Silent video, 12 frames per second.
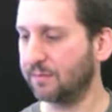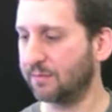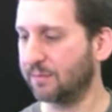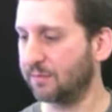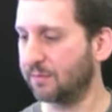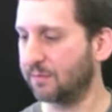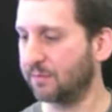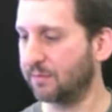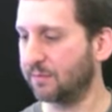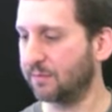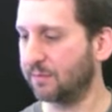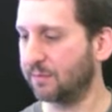
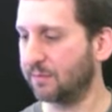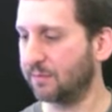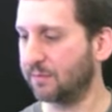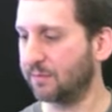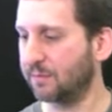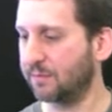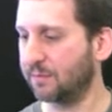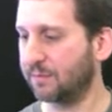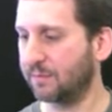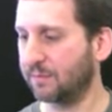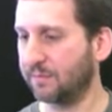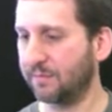
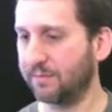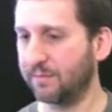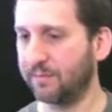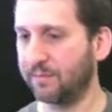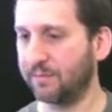Nothing is said.